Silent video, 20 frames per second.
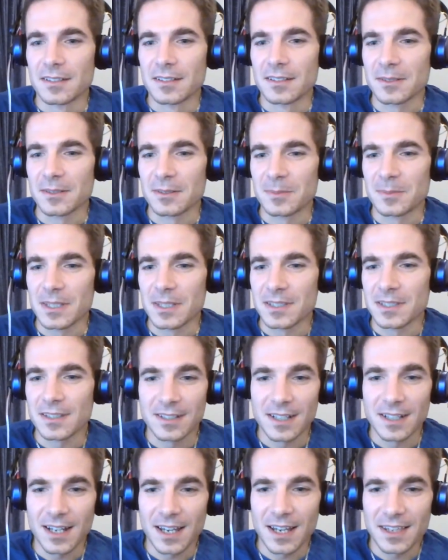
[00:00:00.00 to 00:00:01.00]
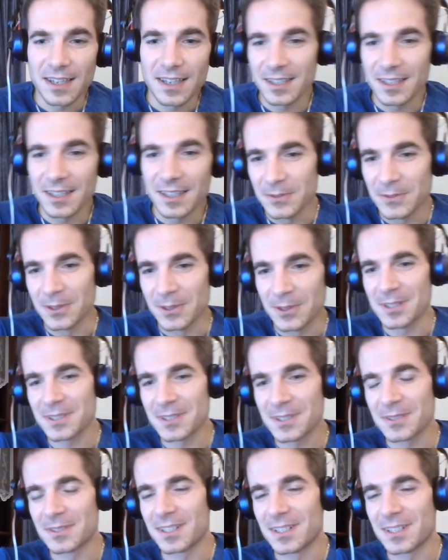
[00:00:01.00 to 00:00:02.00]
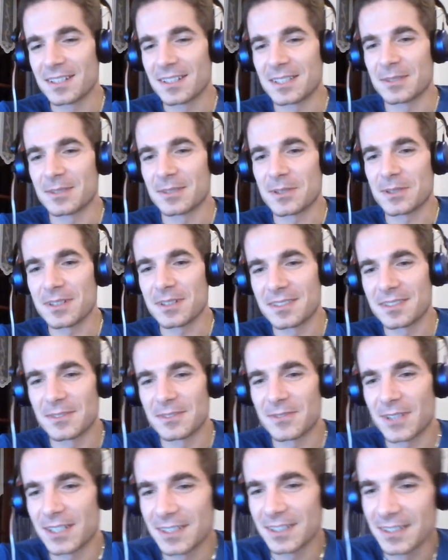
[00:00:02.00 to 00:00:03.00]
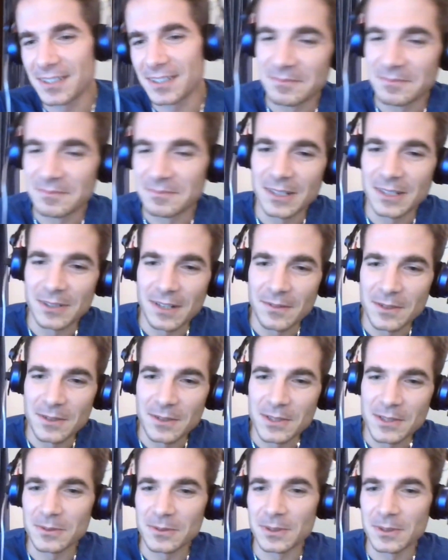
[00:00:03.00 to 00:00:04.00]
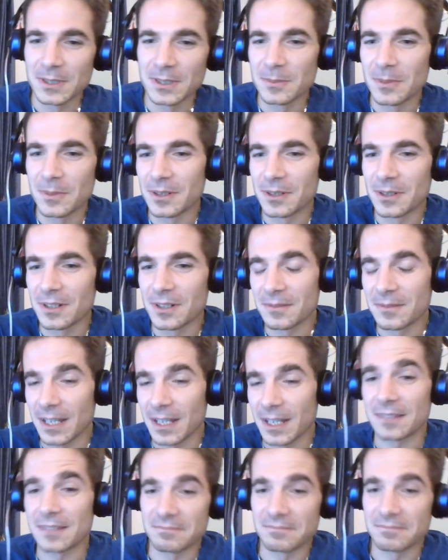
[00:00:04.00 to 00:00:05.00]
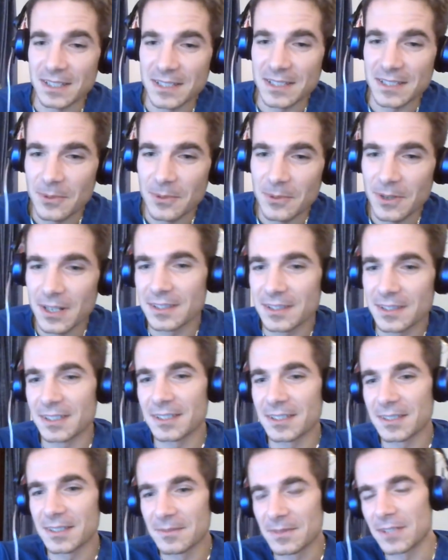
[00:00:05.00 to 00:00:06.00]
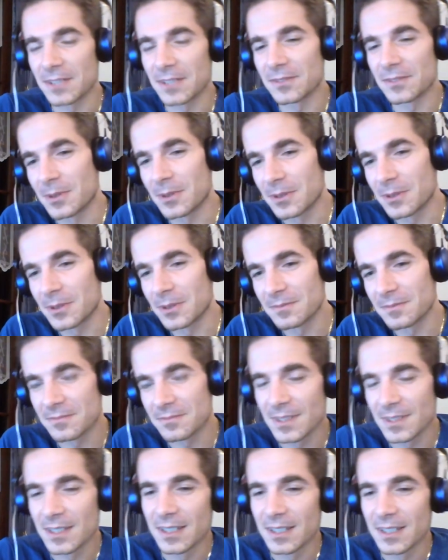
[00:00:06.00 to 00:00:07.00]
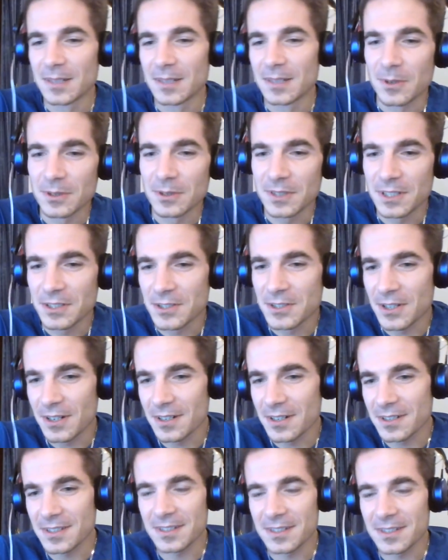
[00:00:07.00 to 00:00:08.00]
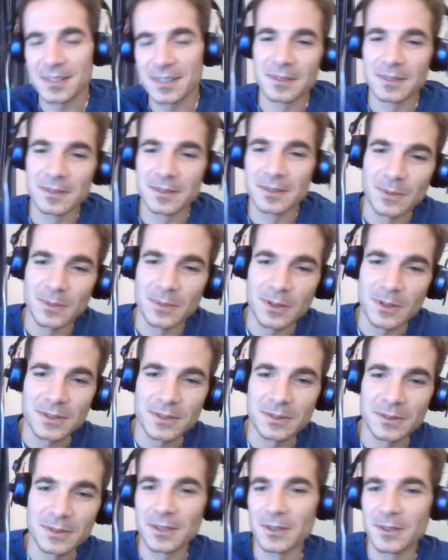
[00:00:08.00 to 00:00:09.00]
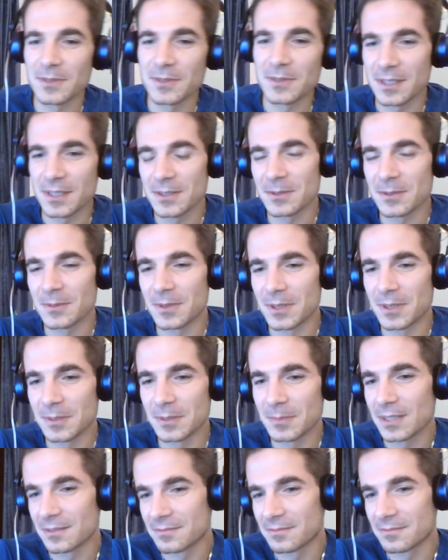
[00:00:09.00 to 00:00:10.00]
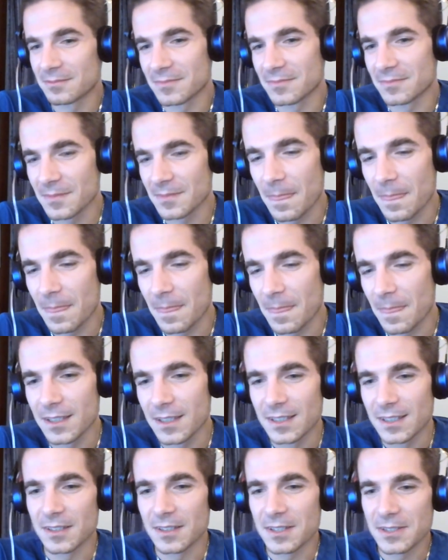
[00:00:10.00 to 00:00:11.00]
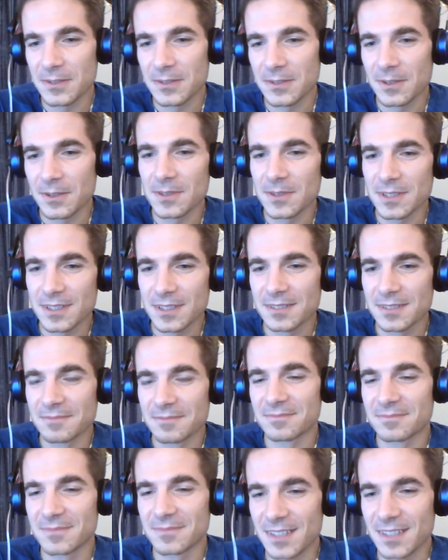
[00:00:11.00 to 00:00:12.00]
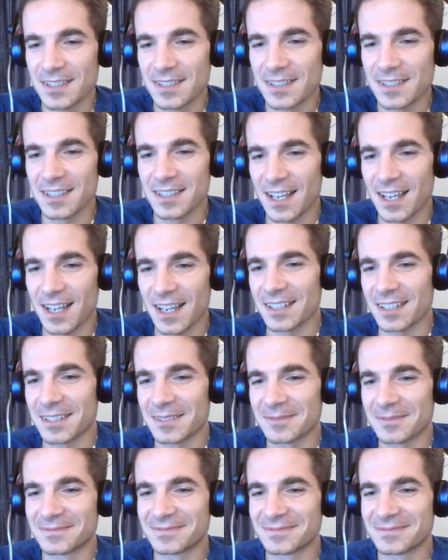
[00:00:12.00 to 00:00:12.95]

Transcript: So basically like that. Of course, today the situation is different. They don't have the school anymore. Like they separated. You have more teachers, more studios, and so on. But the history was easy like that.